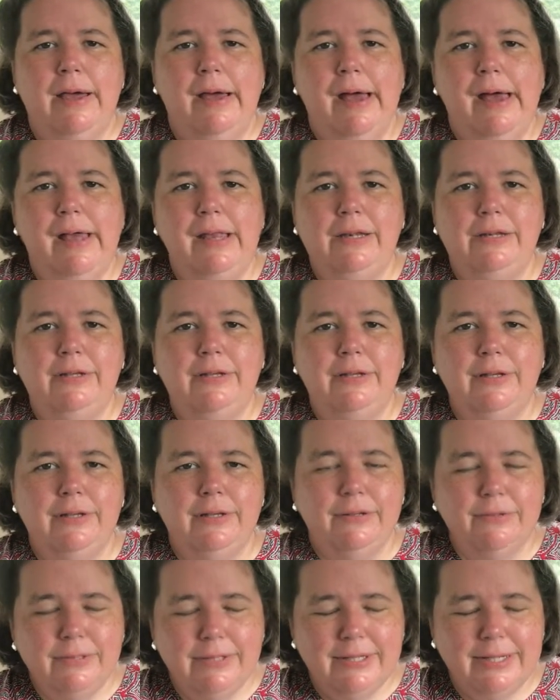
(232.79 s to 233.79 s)
and
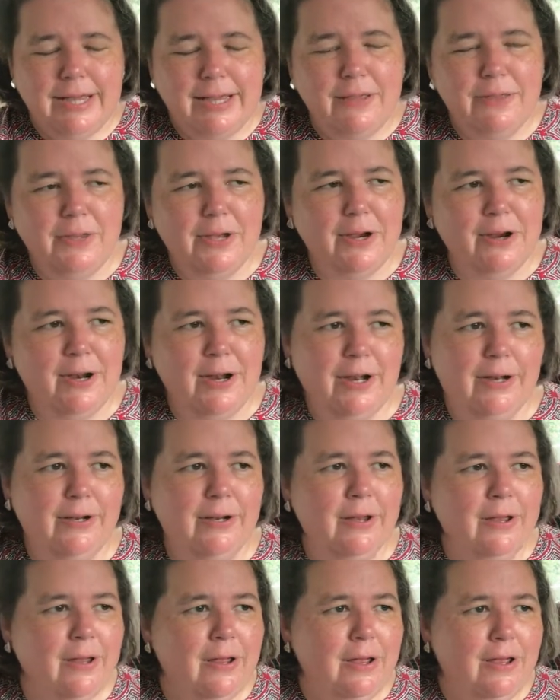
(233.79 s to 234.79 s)
you stand there and